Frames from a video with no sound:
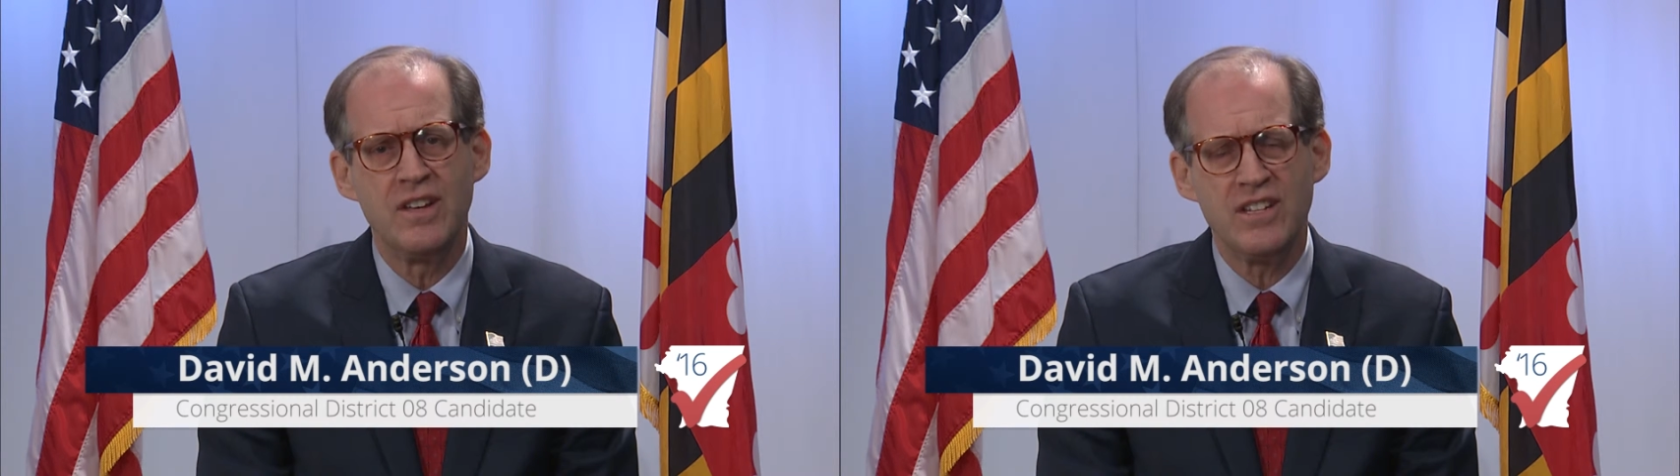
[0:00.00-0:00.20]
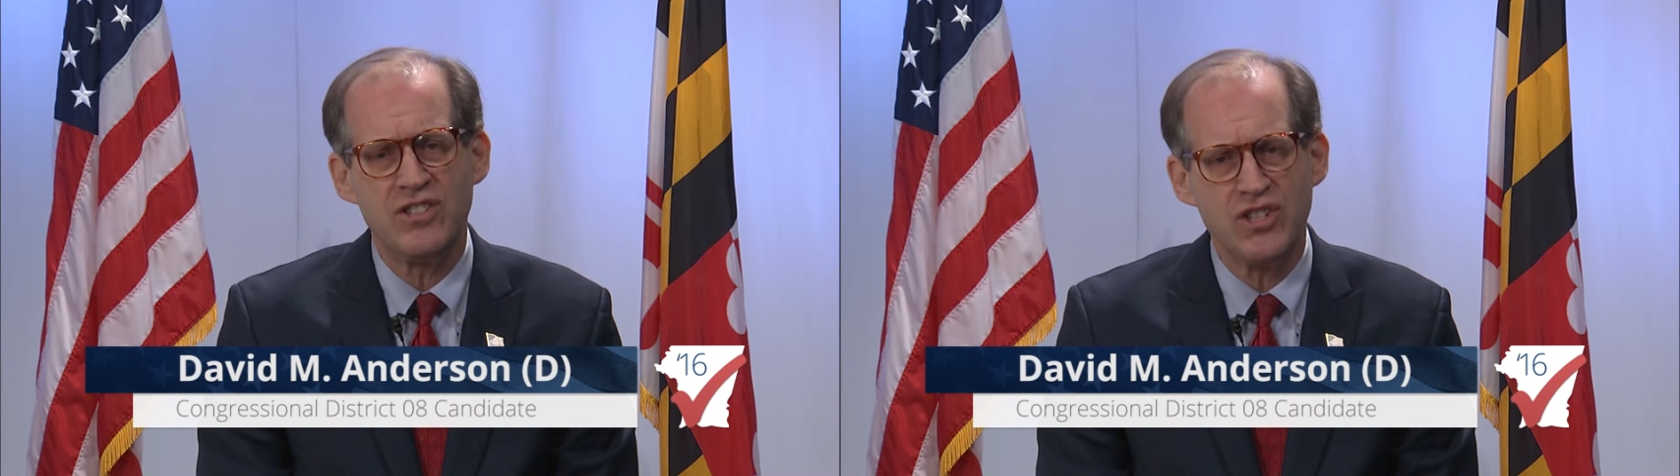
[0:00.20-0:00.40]

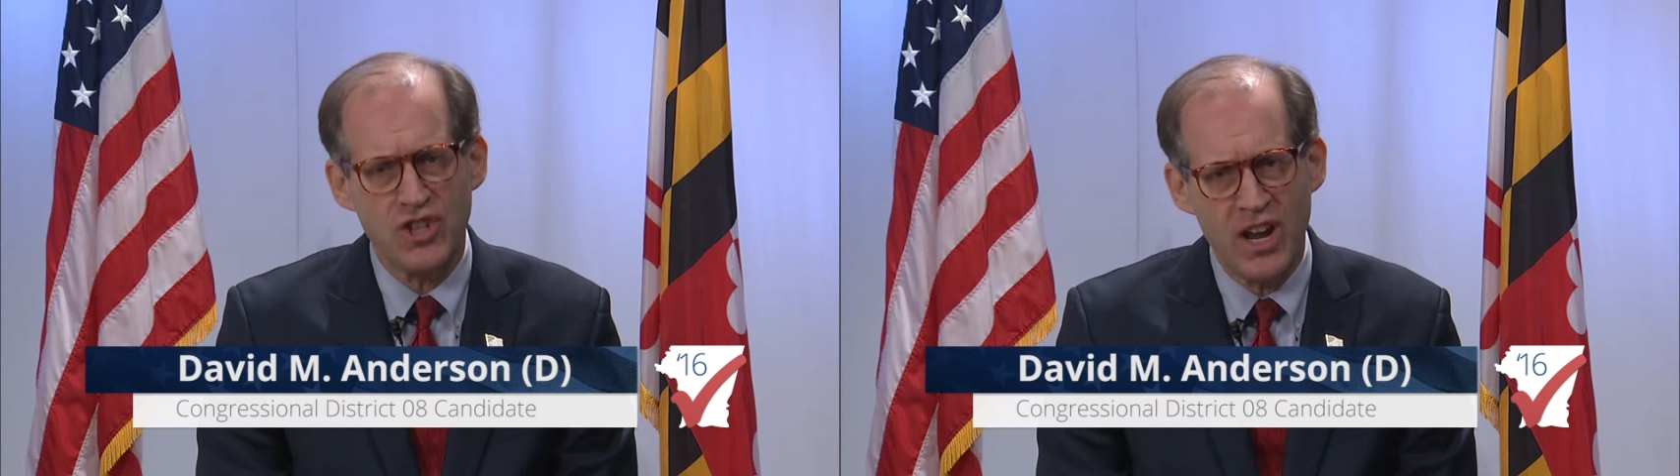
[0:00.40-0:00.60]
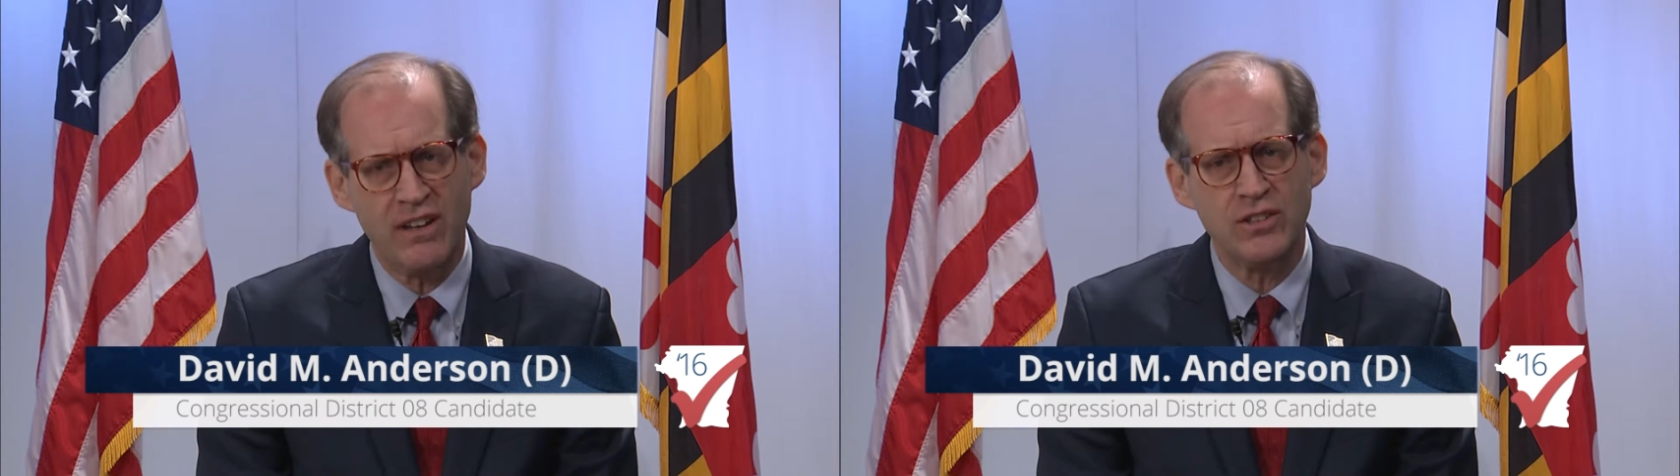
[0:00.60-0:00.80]
is the
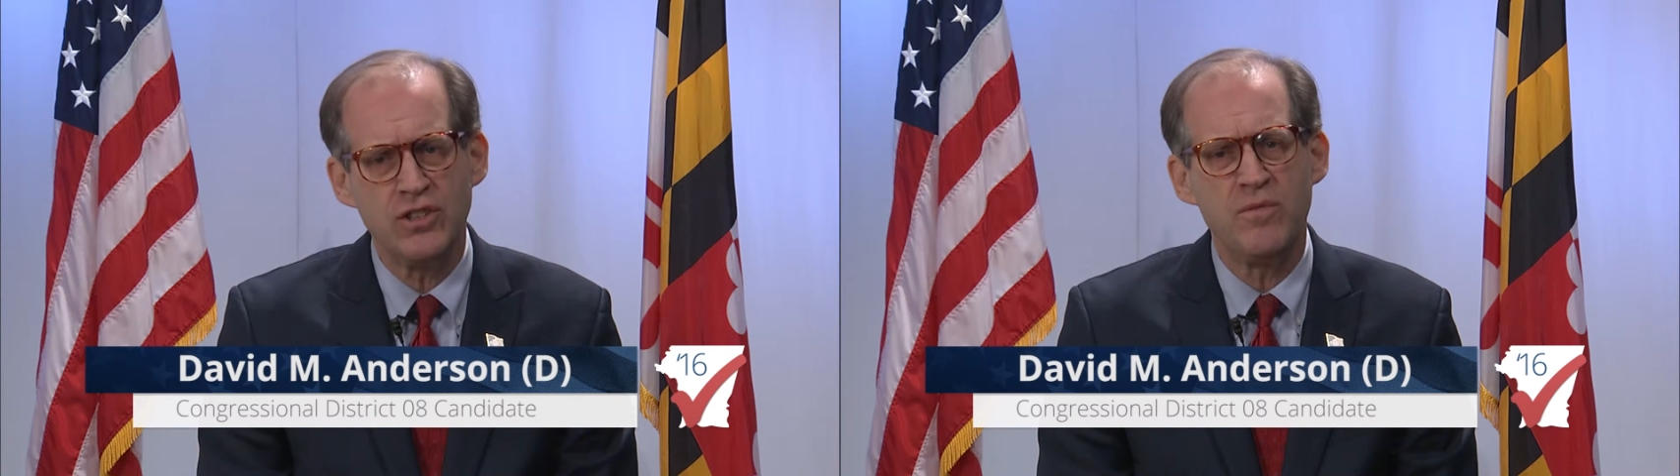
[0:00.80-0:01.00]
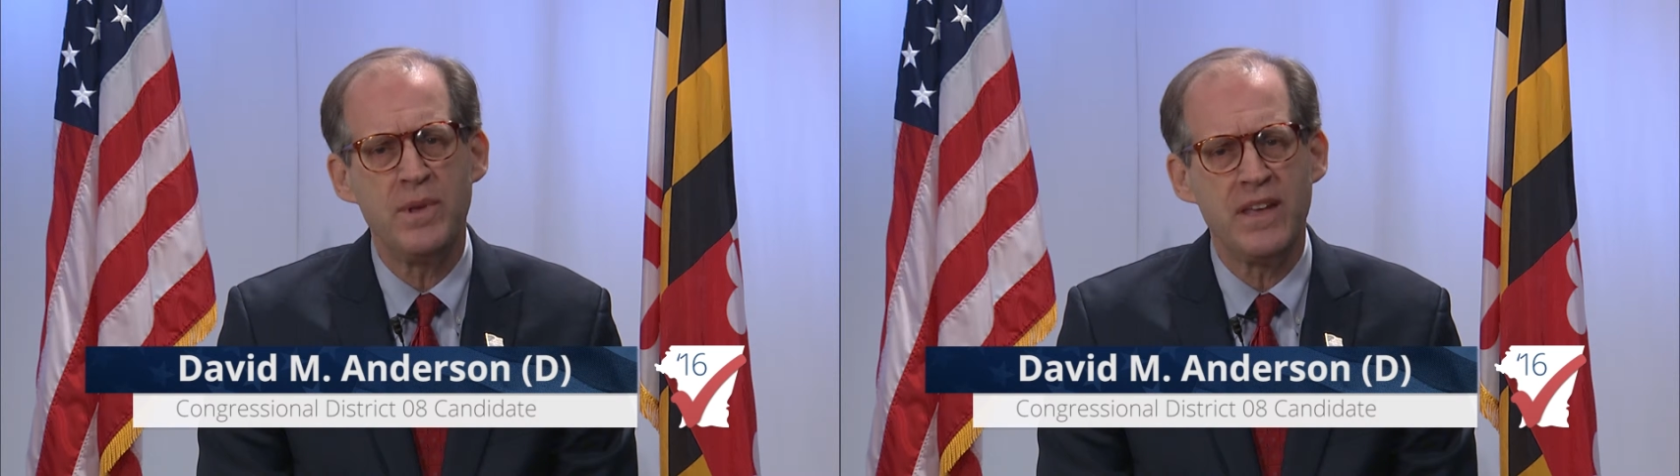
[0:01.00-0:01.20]
challenge
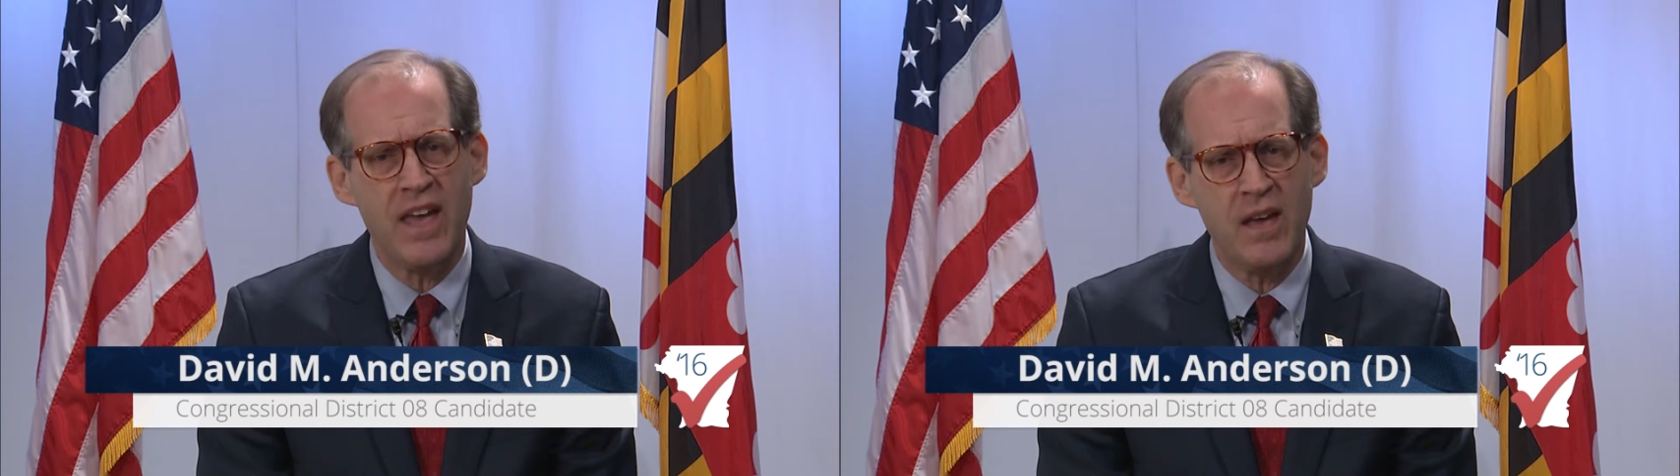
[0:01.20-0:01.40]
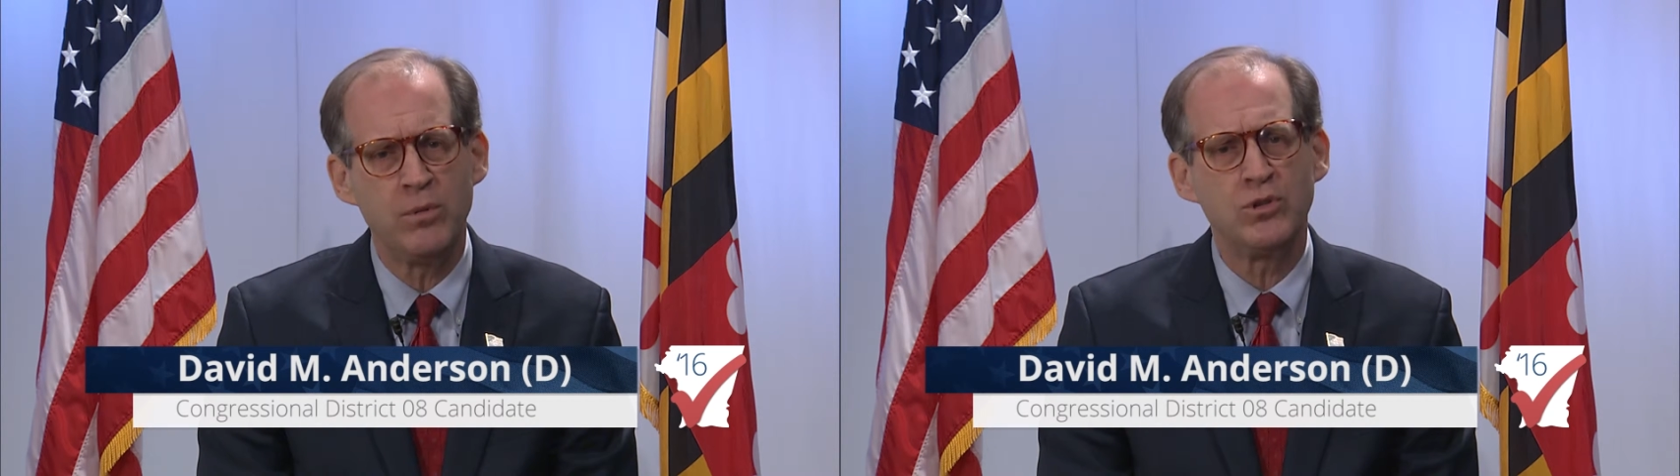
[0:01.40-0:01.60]
of being
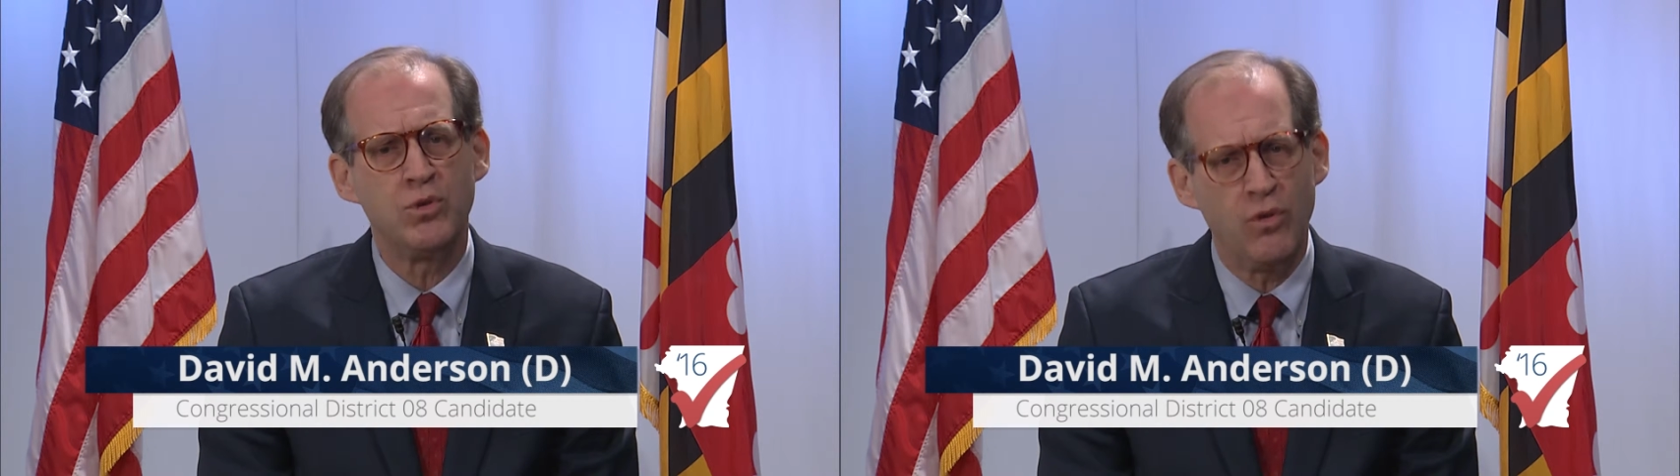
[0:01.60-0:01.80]
able to